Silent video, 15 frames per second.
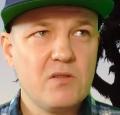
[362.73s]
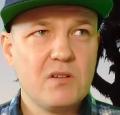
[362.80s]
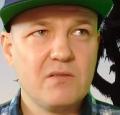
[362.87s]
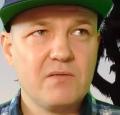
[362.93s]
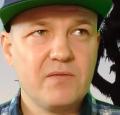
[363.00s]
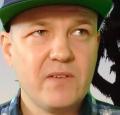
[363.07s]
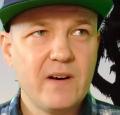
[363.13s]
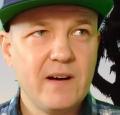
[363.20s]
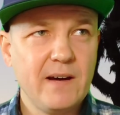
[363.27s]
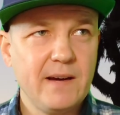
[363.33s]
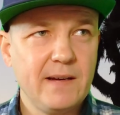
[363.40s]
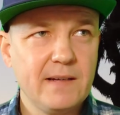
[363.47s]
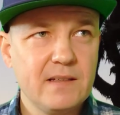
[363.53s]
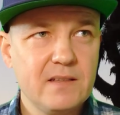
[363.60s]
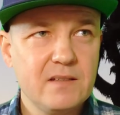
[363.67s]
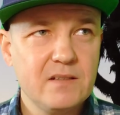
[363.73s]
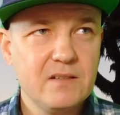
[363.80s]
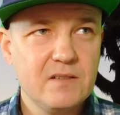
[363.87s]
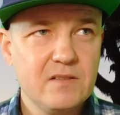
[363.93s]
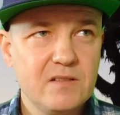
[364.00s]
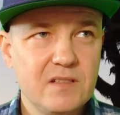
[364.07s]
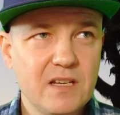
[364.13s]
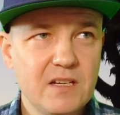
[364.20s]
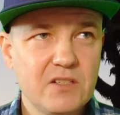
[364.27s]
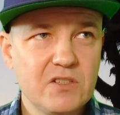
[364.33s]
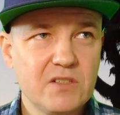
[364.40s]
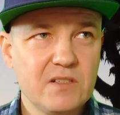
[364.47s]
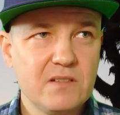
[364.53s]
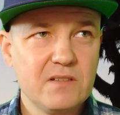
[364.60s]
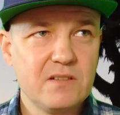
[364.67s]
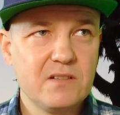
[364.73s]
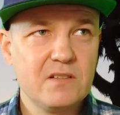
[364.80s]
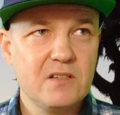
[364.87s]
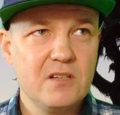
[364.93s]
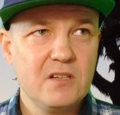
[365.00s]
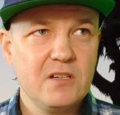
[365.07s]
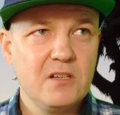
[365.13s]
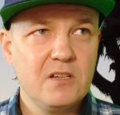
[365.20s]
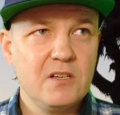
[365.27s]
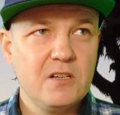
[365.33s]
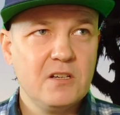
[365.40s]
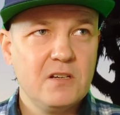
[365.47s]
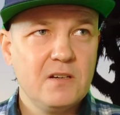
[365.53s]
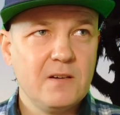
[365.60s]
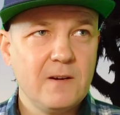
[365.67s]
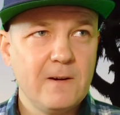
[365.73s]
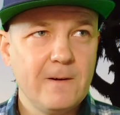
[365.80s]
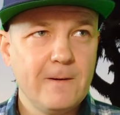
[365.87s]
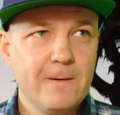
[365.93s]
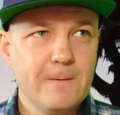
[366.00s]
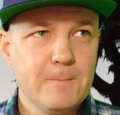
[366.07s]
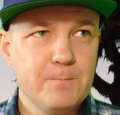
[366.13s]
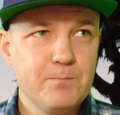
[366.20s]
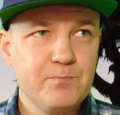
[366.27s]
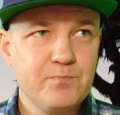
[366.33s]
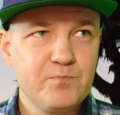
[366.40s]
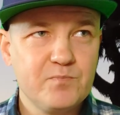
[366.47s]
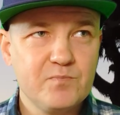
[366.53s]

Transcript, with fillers: you can find stations um,